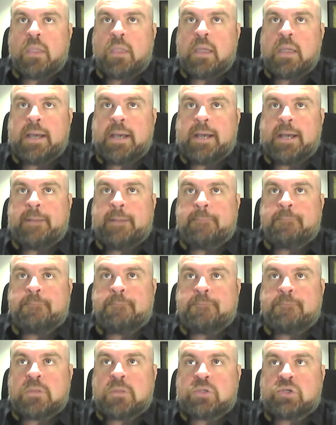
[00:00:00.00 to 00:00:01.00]

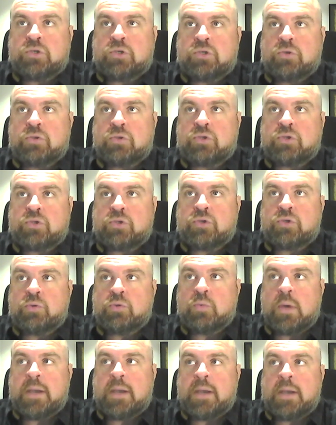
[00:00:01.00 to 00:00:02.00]

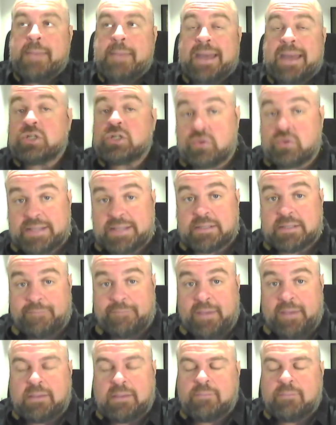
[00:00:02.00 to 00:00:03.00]
manage stress
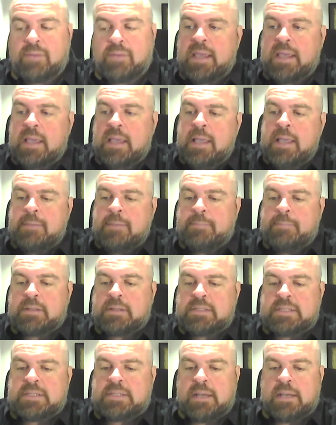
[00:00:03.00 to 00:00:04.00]
effectively.
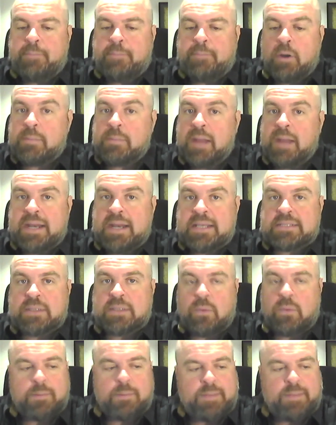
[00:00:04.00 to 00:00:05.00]
But bottom line is I
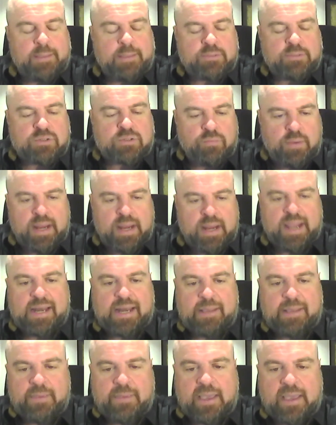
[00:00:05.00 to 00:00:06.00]
want to be able to
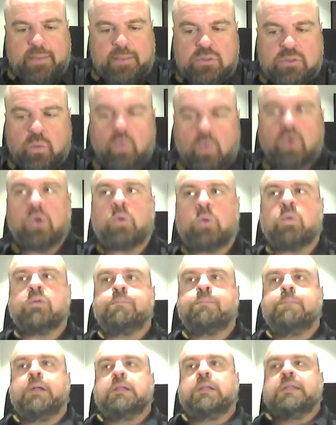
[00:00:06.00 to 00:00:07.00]
really be able to work
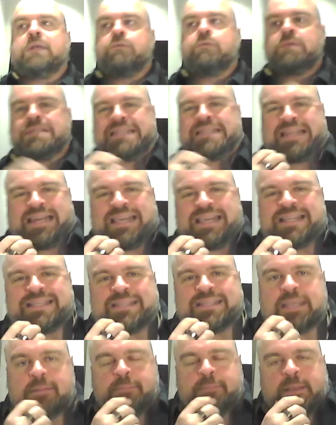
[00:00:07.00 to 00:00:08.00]
with building
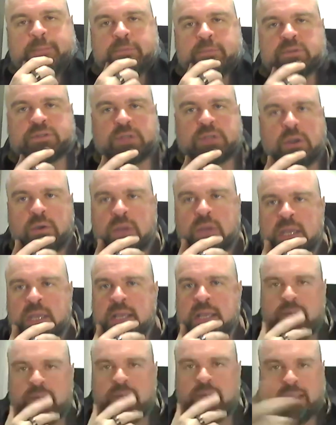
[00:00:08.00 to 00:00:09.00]
resiliency in people. So
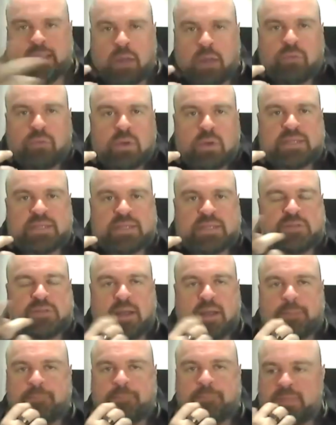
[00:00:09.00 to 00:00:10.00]
they go through a tough
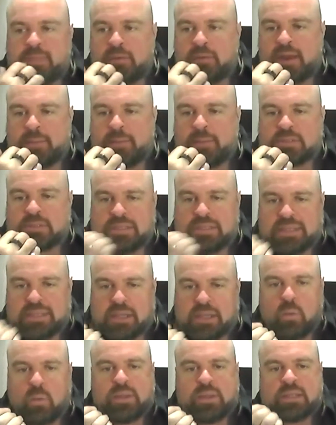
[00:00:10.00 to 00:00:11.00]
time, they're able to
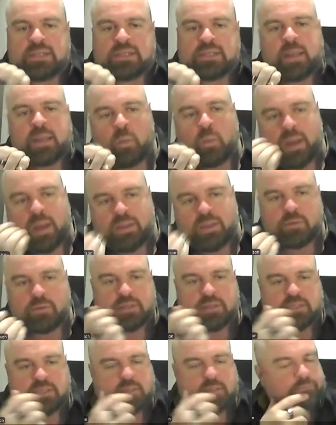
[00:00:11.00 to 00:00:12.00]
deal with it, they weather
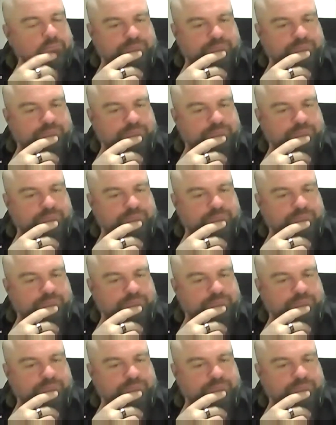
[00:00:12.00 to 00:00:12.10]
it,